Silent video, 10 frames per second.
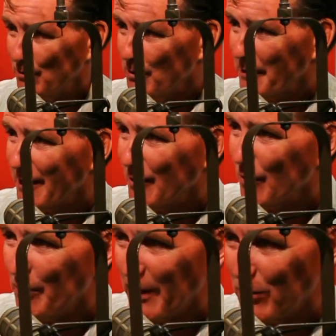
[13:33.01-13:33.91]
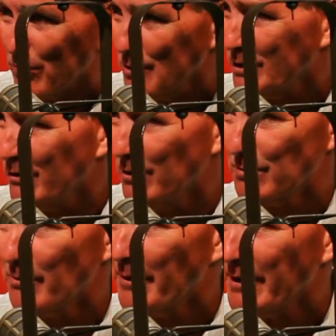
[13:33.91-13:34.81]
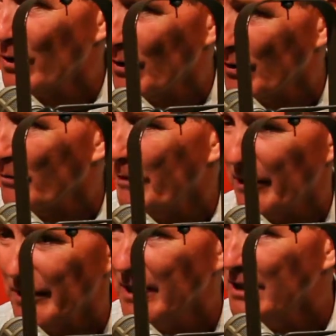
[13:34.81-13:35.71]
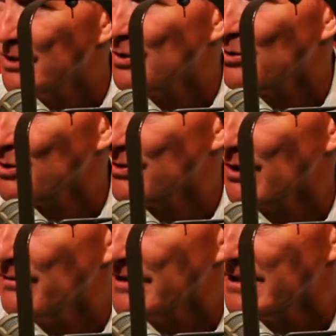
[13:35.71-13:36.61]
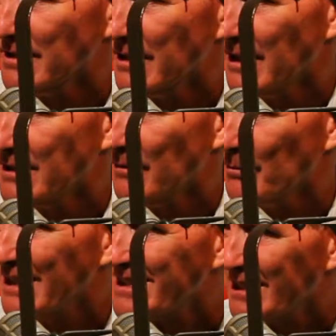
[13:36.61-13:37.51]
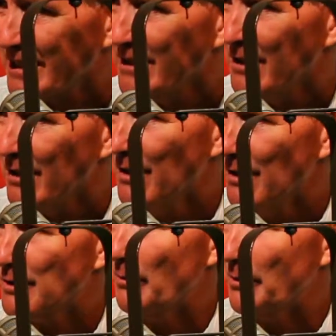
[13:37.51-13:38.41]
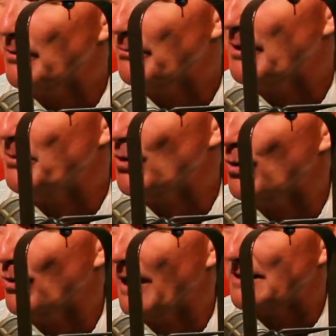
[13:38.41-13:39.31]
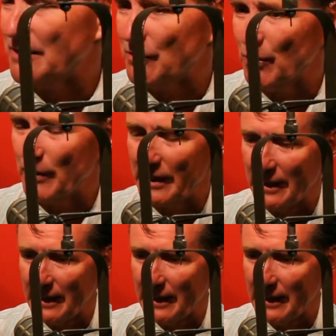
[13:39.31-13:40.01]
What am I going to know about crossing guards? What am I going to know about social services unless I'm listening to the people who are actually doing it?